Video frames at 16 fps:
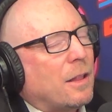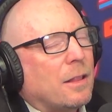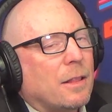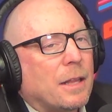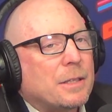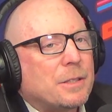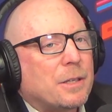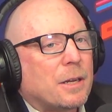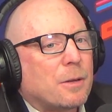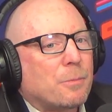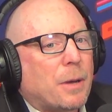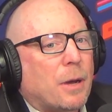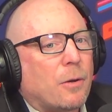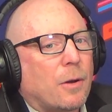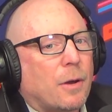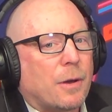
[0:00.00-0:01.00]
Let's talk
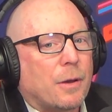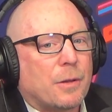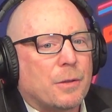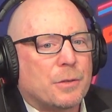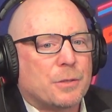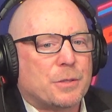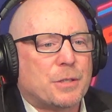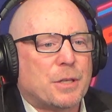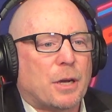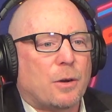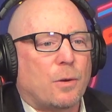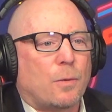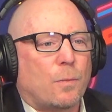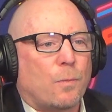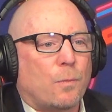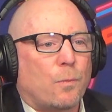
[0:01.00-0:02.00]
about,
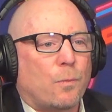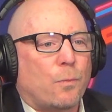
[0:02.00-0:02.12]
so